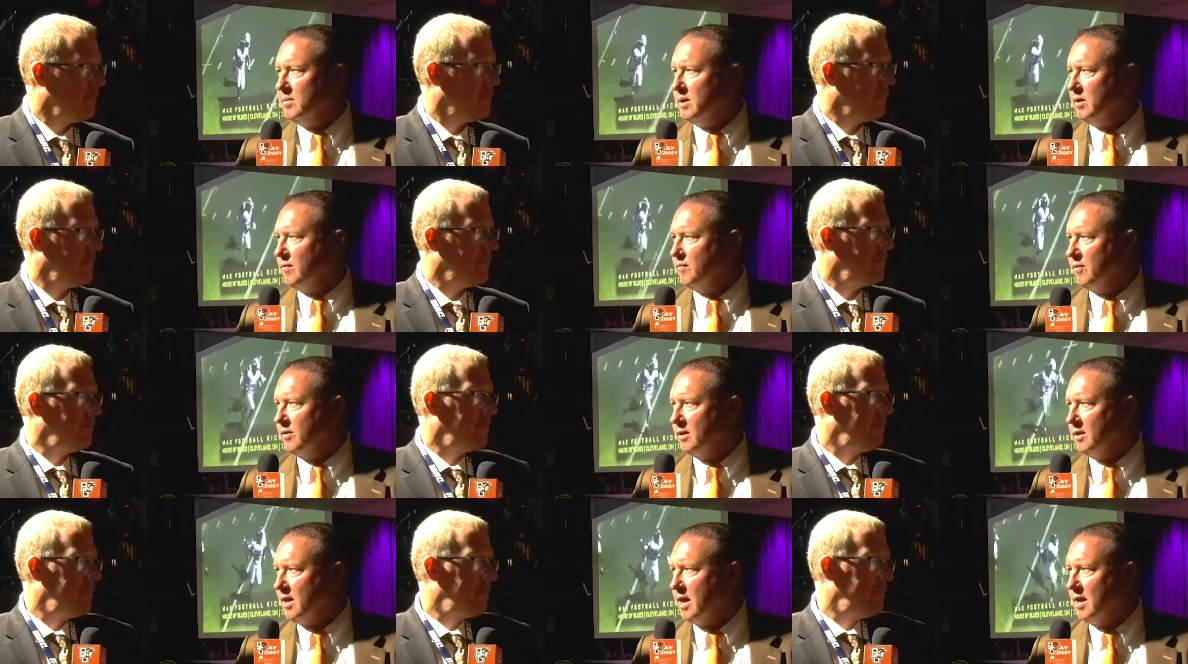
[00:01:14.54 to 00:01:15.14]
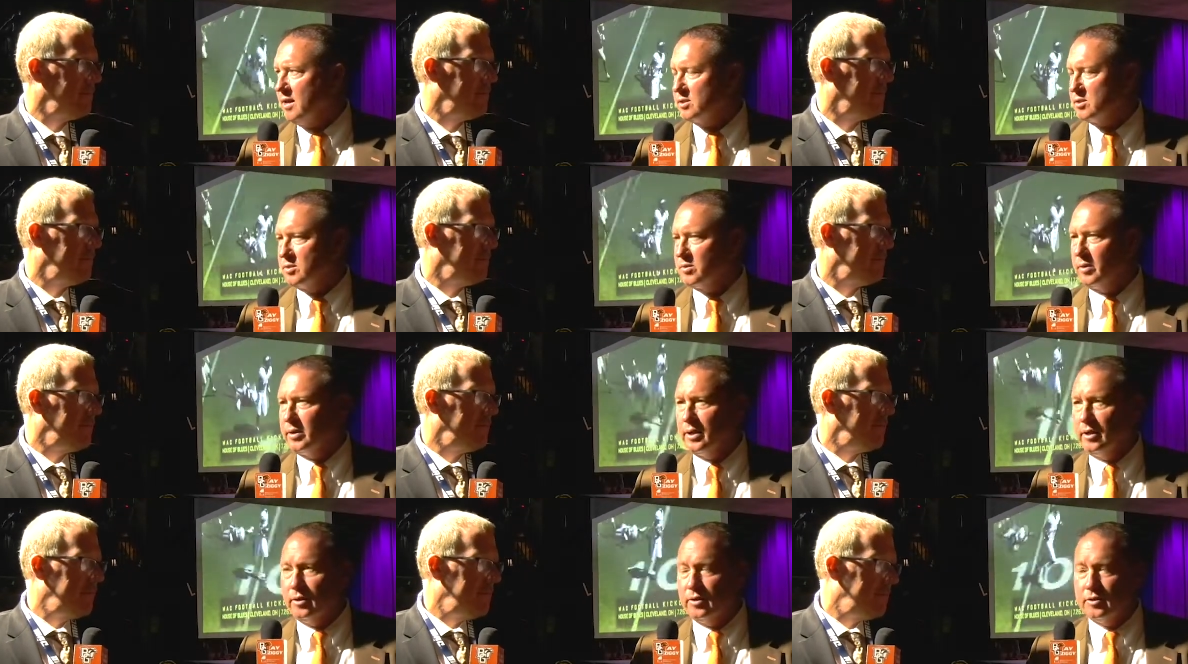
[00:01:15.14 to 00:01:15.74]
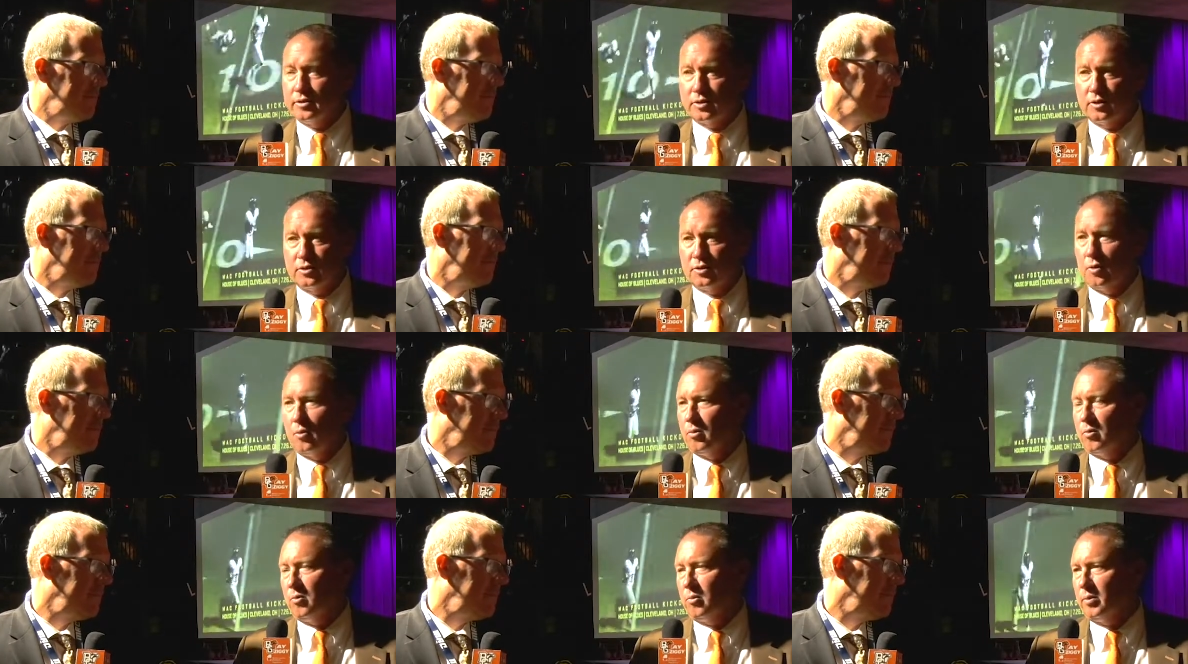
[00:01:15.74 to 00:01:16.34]
Speaker 1: here for the last three years, a
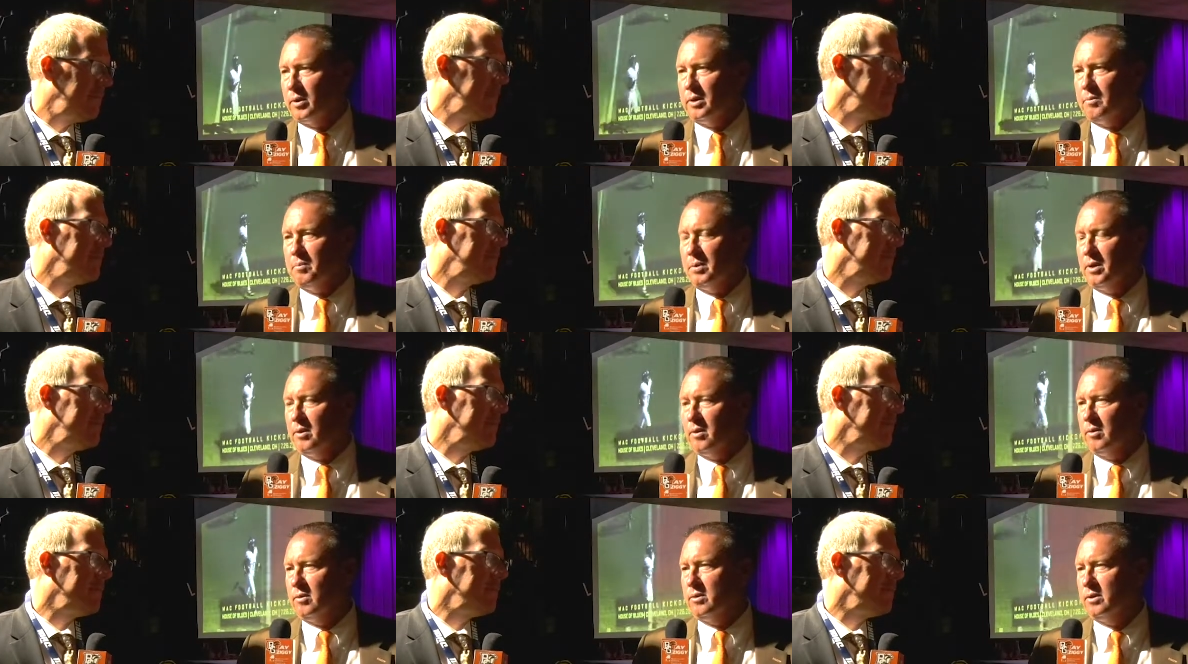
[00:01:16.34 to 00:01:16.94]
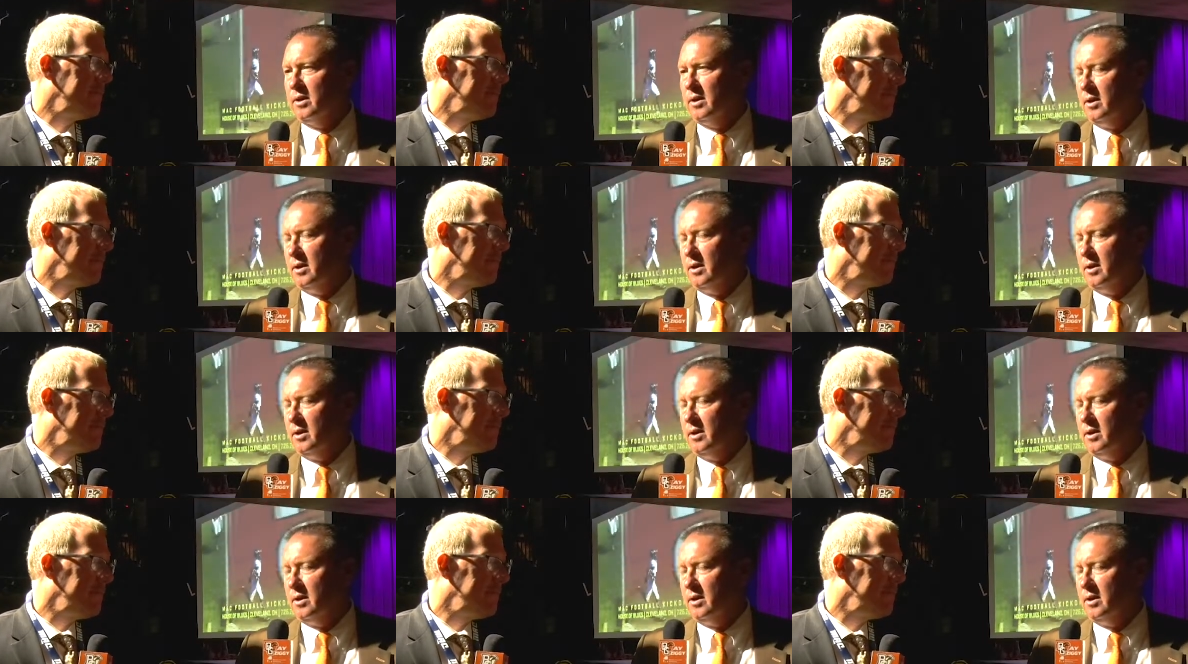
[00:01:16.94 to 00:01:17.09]
total rebuild.